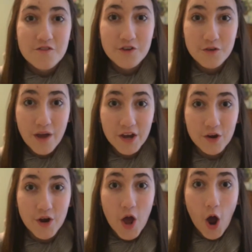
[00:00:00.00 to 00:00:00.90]
For the
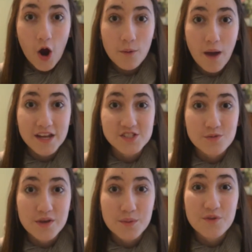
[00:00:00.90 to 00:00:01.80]
record, our bodies are
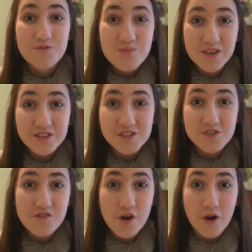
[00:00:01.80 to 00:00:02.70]
made up of millions
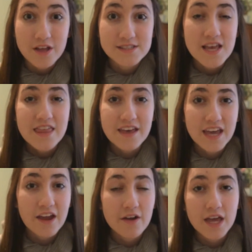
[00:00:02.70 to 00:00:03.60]
of neurons that
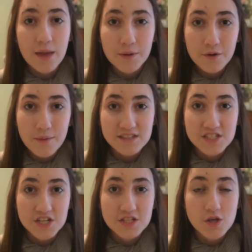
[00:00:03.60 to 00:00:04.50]
carry chemical
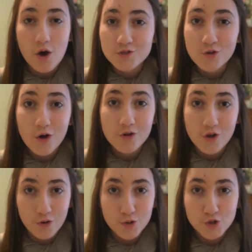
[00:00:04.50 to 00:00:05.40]
messages, also called
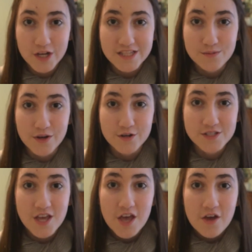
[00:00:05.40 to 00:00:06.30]
neurotransmitters,
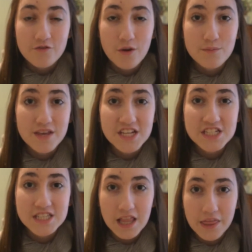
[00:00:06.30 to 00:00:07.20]
from each
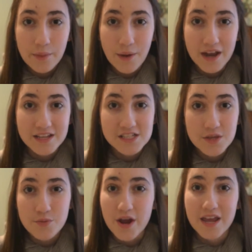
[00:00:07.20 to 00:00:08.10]
cell in the body to the
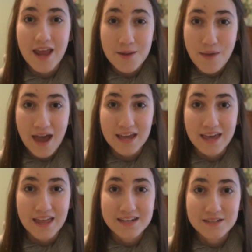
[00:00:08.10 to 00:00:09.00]
brain and back
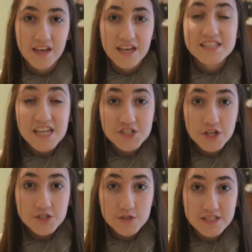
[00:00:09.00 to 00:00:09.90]
again.
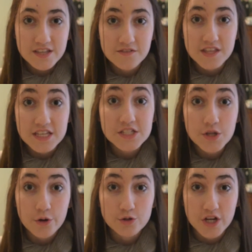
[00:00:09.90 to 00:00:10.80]
Dendrites receive these
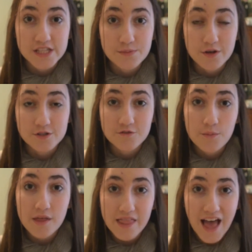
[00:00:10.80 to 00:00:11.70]
neurotransmitters
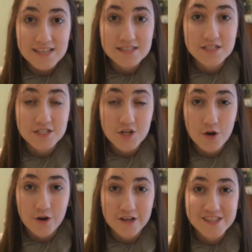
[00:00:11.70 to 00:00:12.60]
from the last
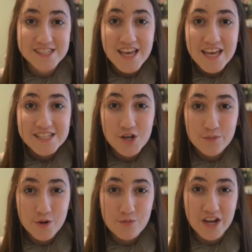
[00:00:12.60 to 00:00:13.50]
neuron's
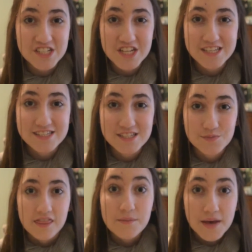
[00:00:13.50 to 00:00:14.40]
terminal branches.
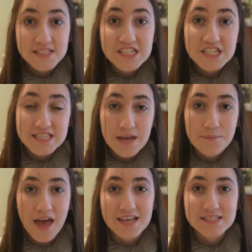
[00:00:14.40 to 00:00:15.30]
The message is then
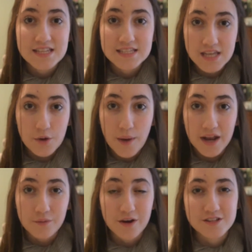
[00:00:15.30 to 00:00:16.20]
passed to the cell
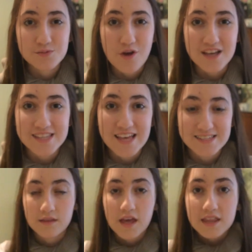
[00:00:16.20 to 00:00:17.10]
body where it's
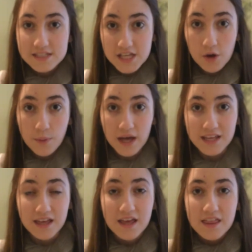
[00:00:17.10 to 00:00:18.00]
processed. The cell
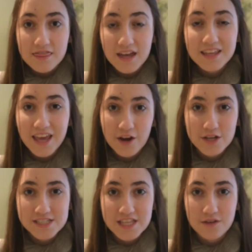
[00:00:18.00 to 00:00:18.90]
body then
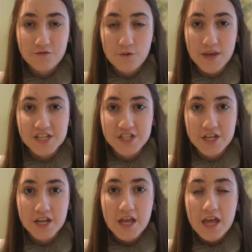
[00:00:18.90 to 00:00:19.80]
carries the
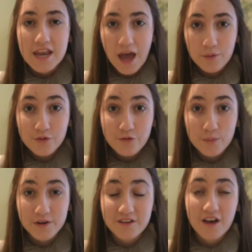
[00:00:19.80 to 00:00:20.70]
information, now in the
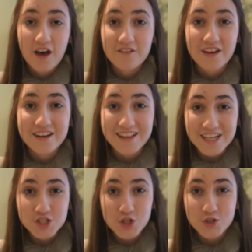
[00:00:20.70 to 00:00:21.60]
form of an
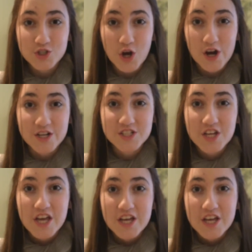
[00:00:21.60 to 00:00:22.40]
electrical charge,